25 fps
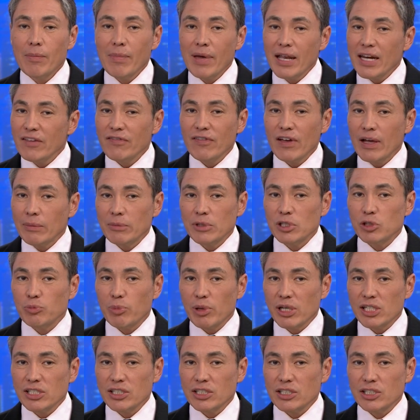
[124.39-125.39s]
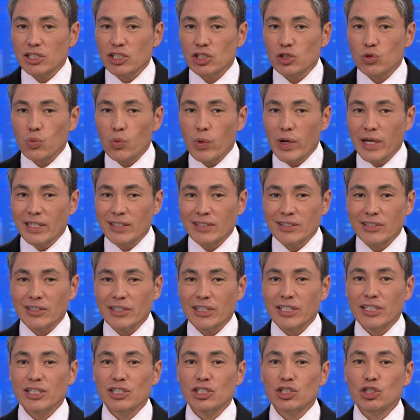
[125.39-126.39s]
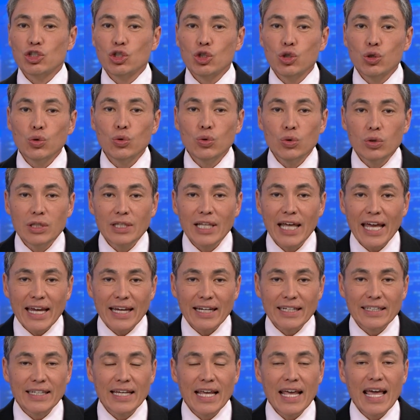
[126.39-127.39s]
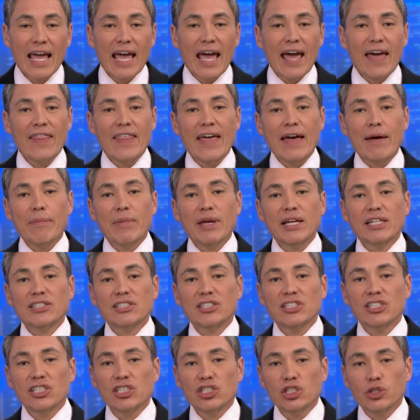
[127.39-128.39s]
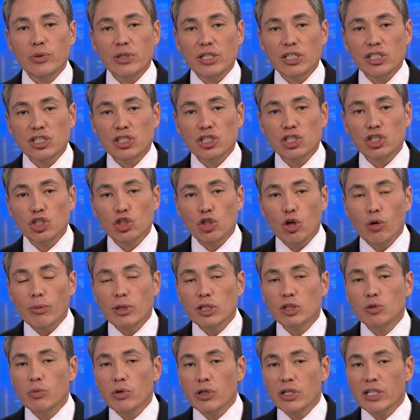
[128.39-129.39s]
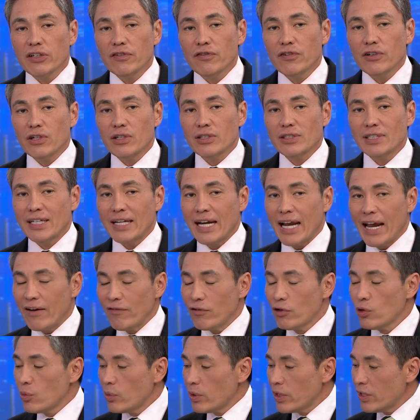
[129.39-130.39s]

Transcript: Many families basically just wait until it is too late, and that makes the situation so much more difficult on everyone